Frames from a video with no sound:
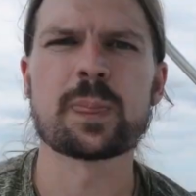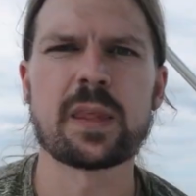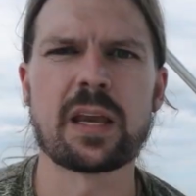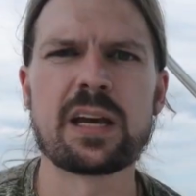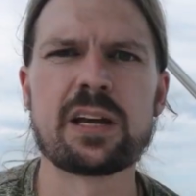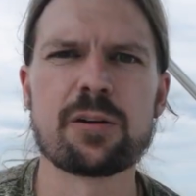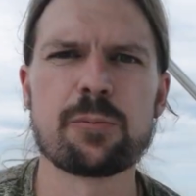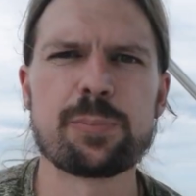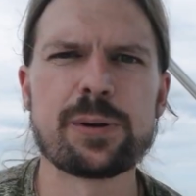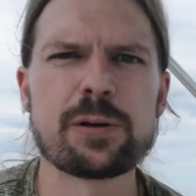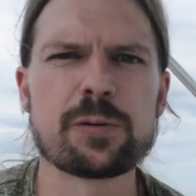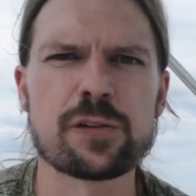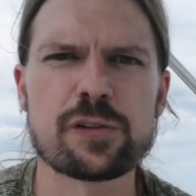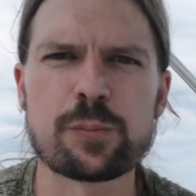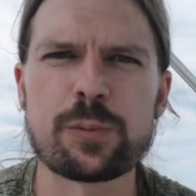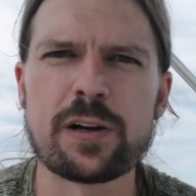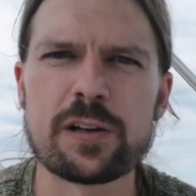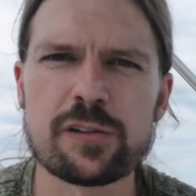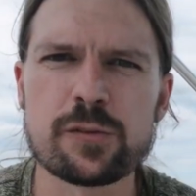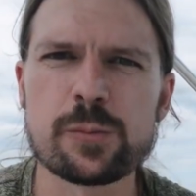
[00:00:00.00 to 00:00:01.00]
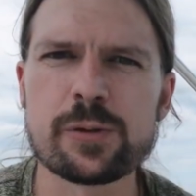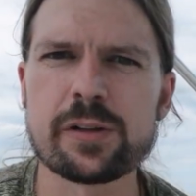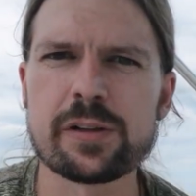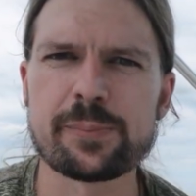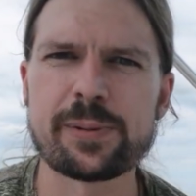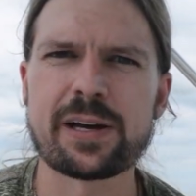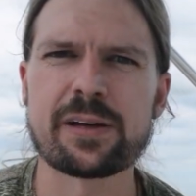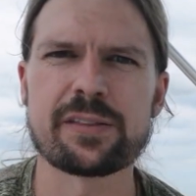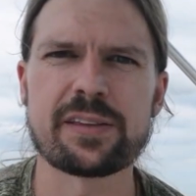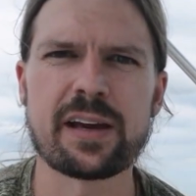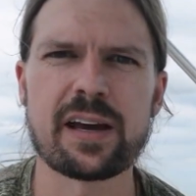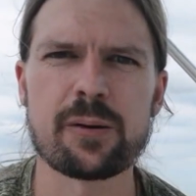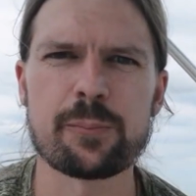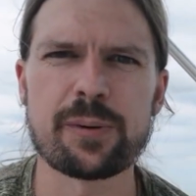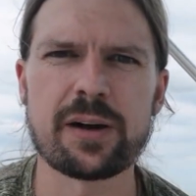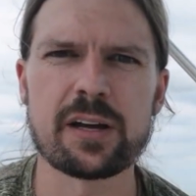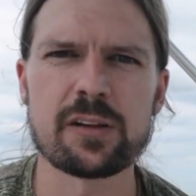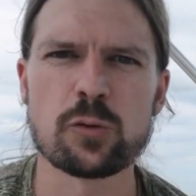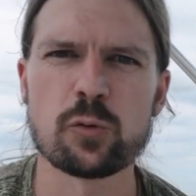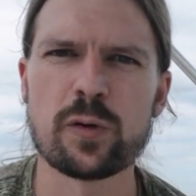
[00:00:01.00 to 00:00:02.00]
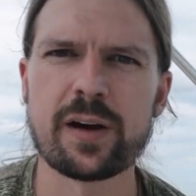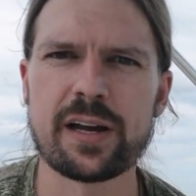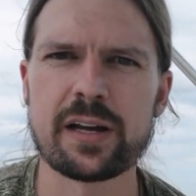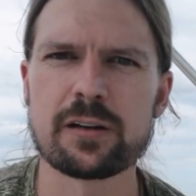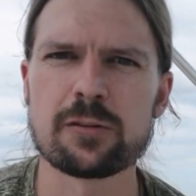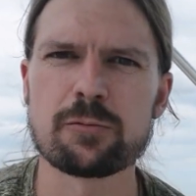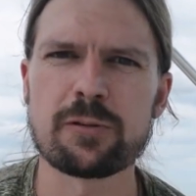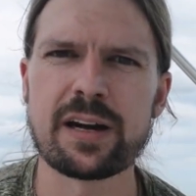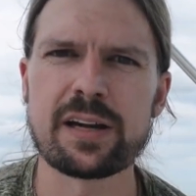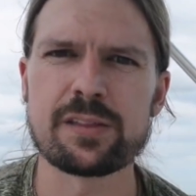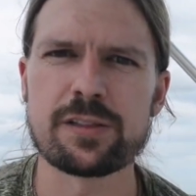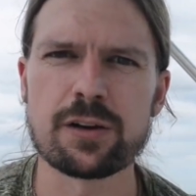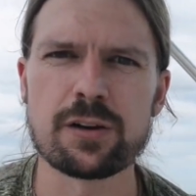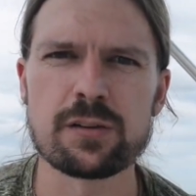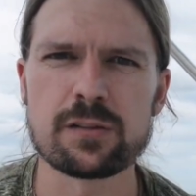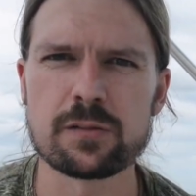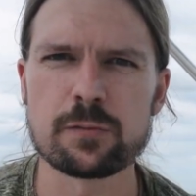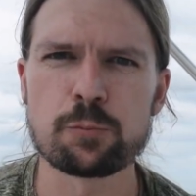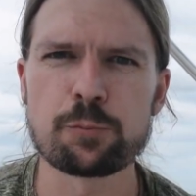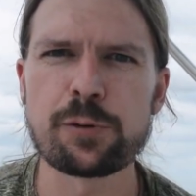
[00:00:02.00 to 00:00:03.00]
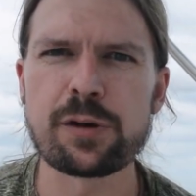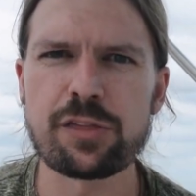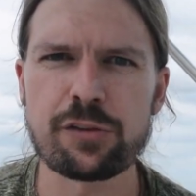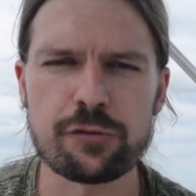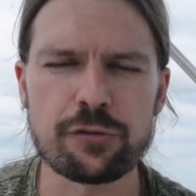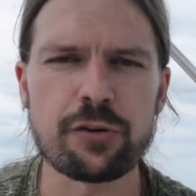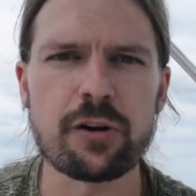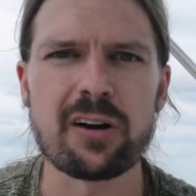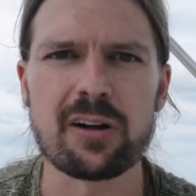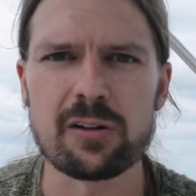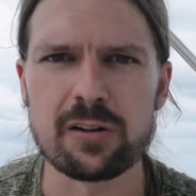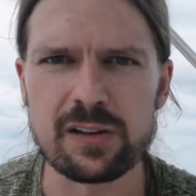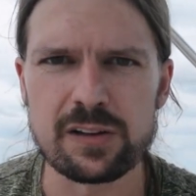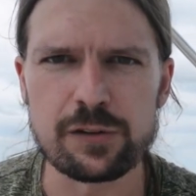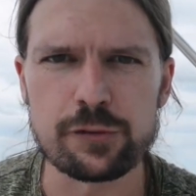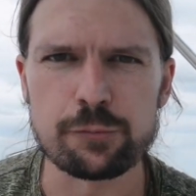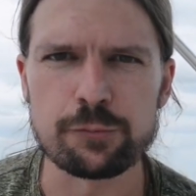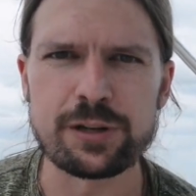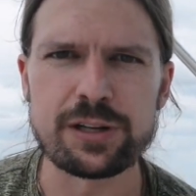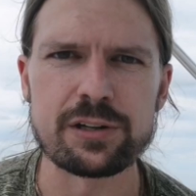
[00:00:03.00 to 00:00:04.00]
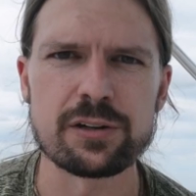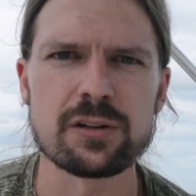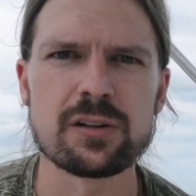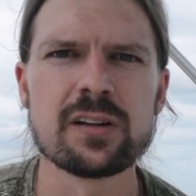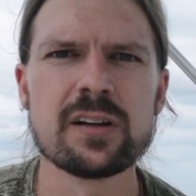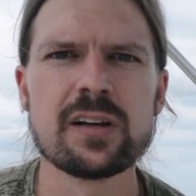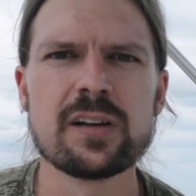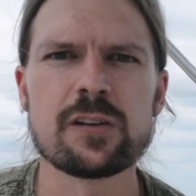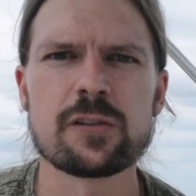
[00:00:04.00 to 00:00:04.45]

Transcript: And be responsible about that, by the way, right? Their withdrawal is real.